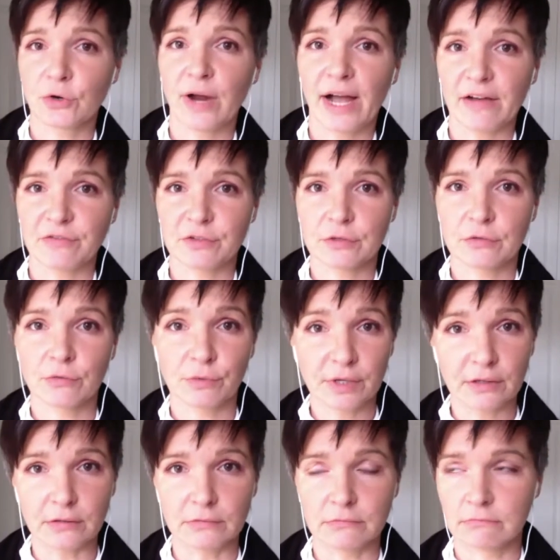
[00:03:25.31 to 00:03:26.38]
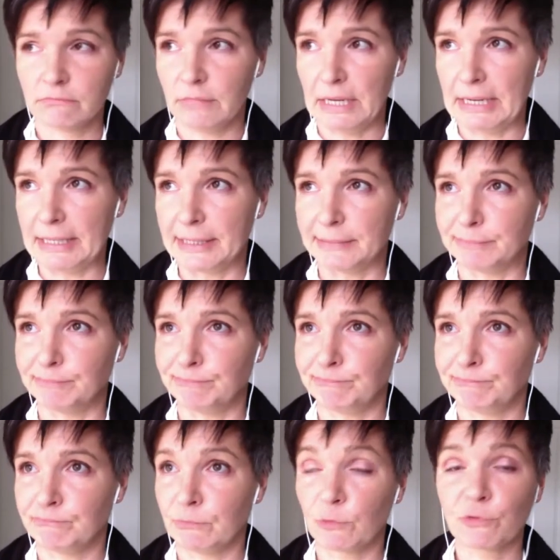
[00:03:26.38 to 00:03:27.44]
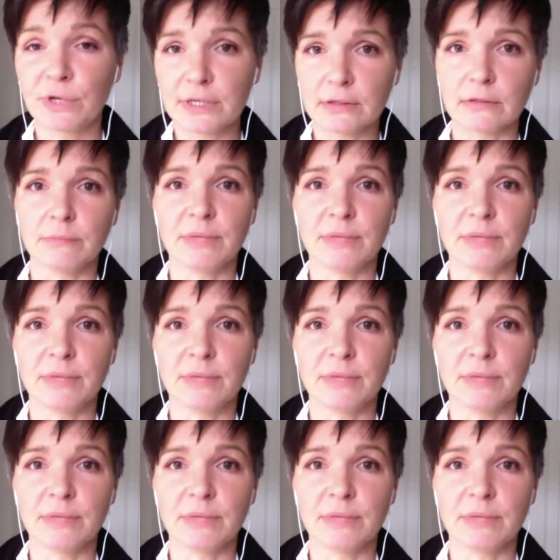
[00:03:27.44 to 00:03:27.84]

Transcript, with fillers: real meaningful scenarios for the front line,